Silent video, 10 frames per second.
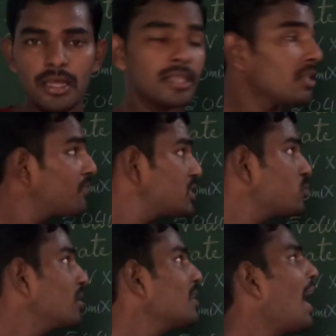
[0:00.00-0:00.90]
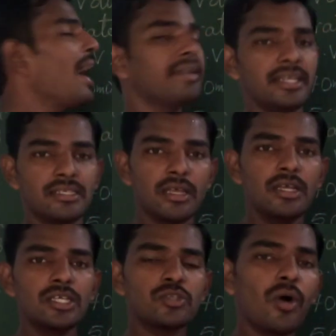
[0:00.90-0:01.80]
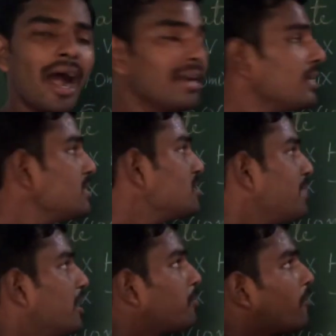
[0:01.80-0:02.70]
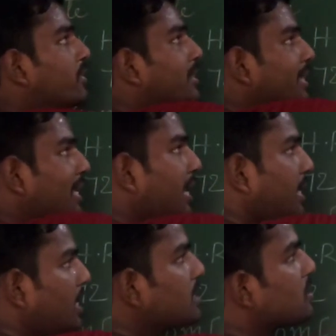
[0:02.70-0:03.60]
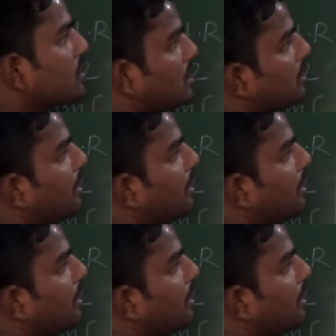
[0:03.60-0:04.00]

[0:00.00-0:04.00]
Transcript: The first one, arteries. So arteries is made up of three layers.